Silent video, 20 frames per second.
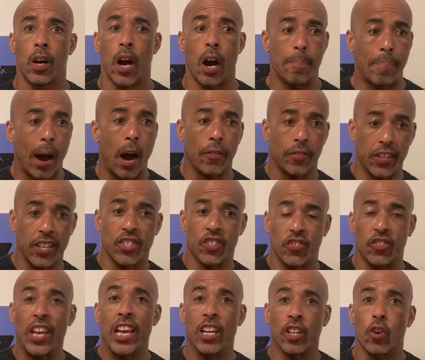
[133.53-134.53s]
about this
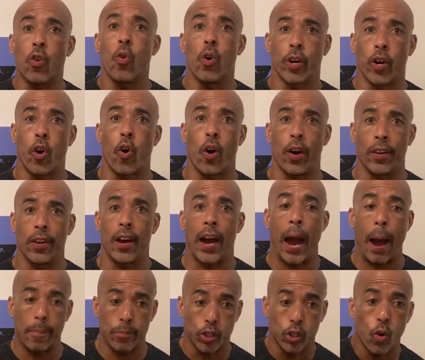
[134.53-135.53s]
thing going on.
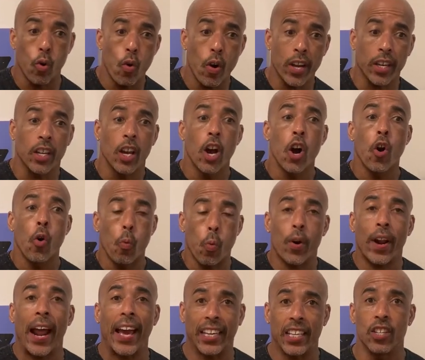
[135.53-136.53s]
I'm doing
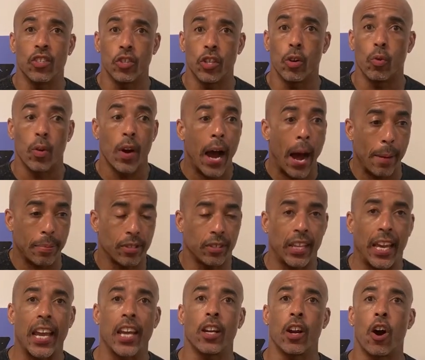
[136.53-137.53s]
what I can do. I'm
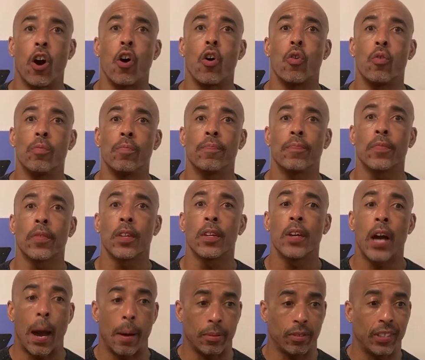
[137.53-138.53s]
staying home.
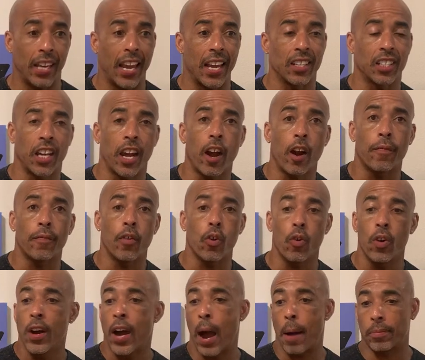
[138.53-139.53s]
I'm staying
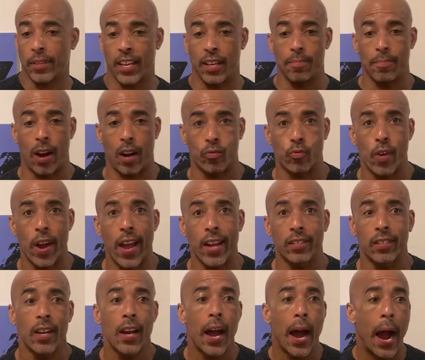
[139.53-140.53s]
careful. I'm getting my
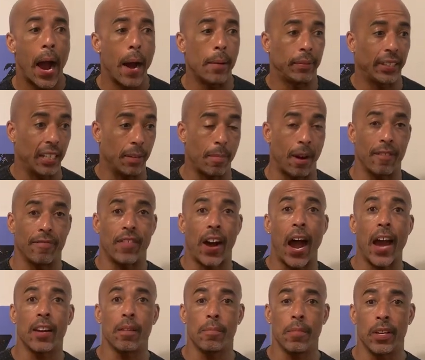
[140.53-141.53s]
rest. I'm taking my
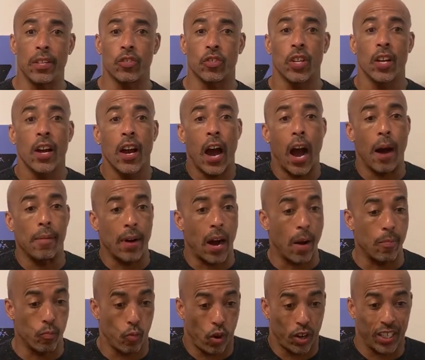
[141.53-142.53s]
vitamins.
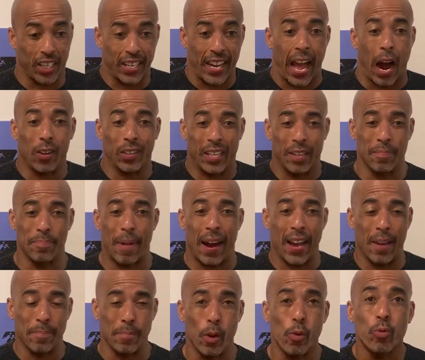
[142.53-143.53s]
I'm working out, keeping my
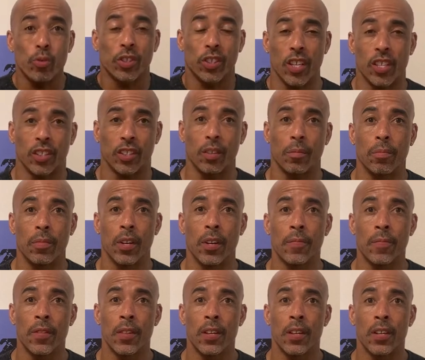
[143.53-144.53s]
immune system
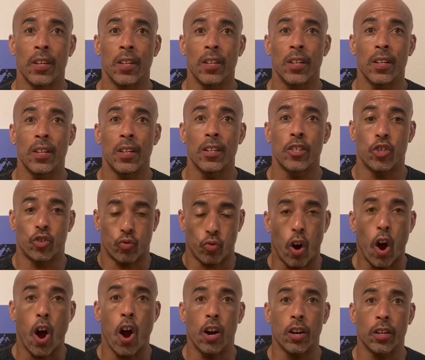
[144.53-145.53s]

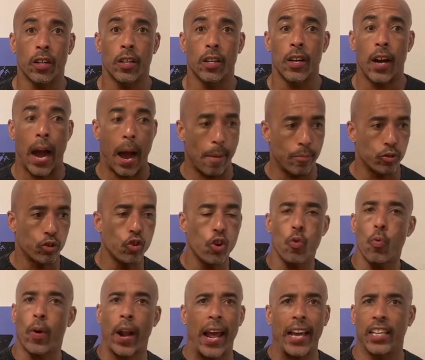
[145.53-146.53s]
strong. I'm
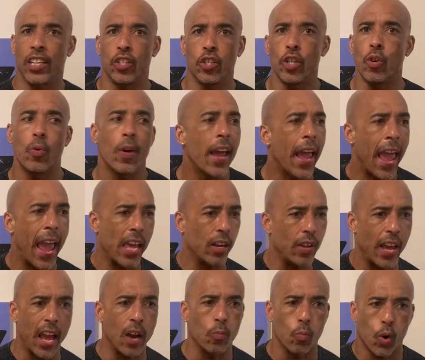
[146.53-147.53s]
doing what I can do,
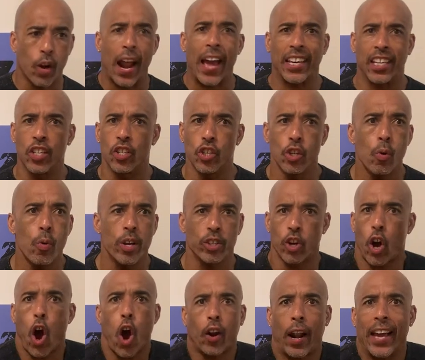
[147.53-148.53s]
and what I can do is
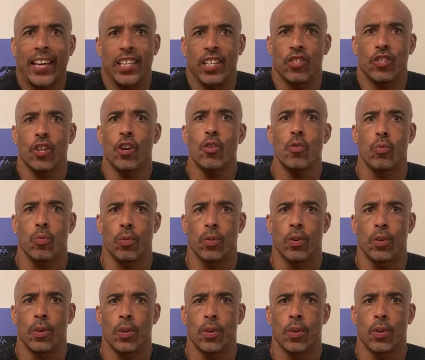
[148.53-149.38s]
all I can do,